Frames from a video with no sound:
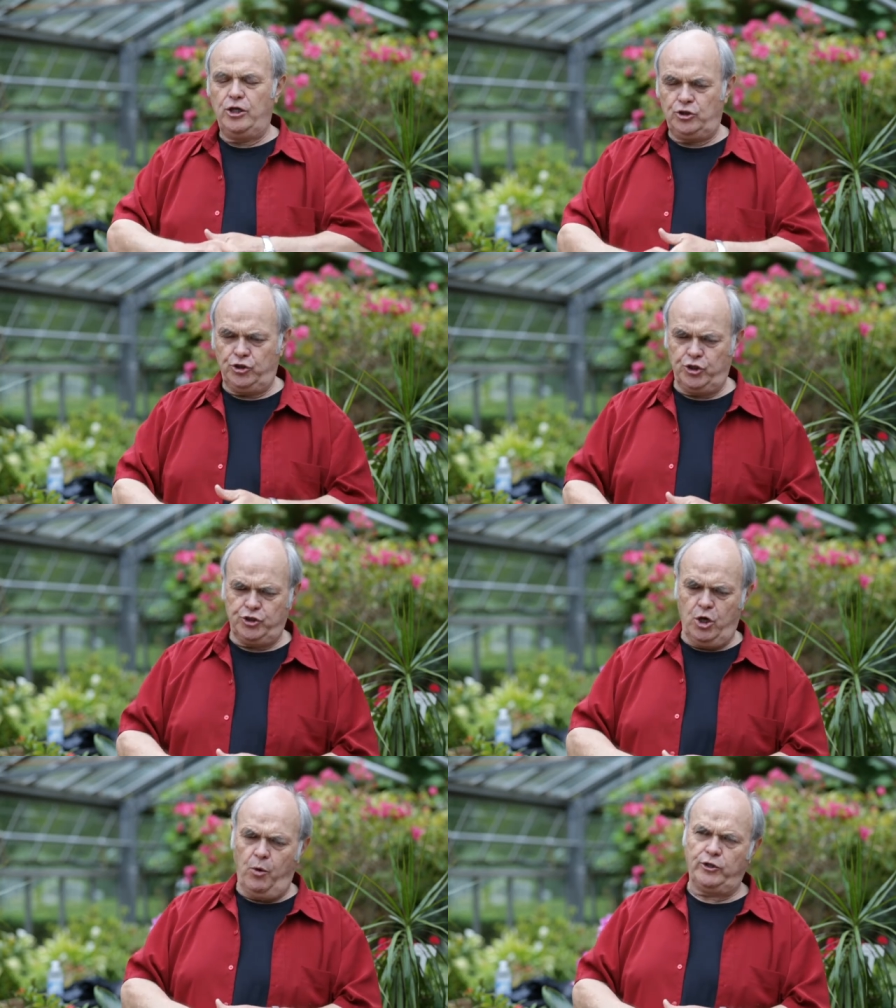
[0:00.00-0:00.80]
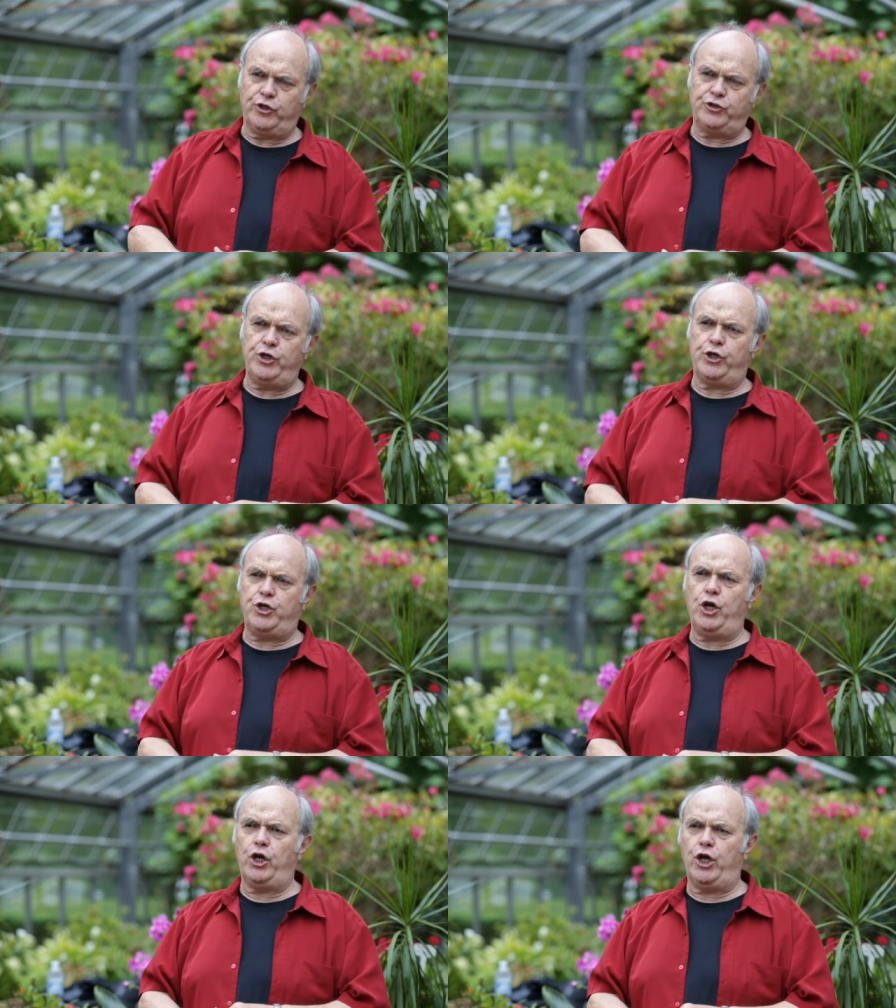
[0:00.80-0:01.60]
She says, I want to see the
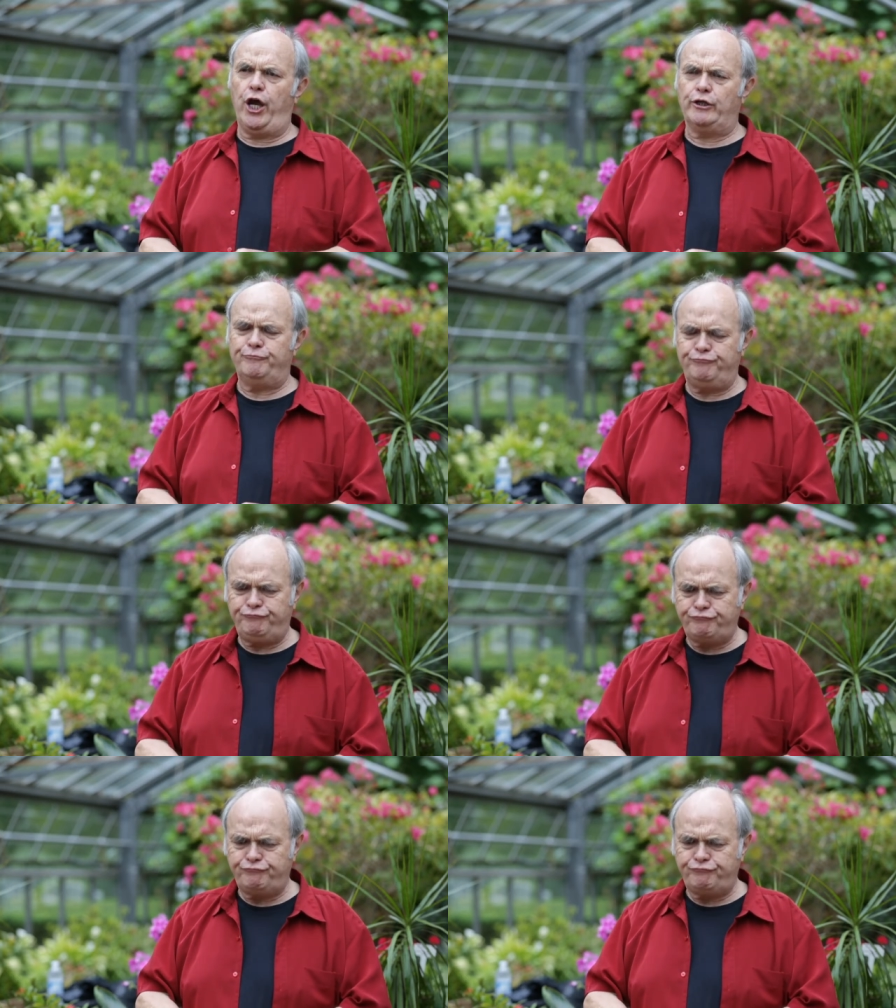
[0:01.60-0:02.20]
king again.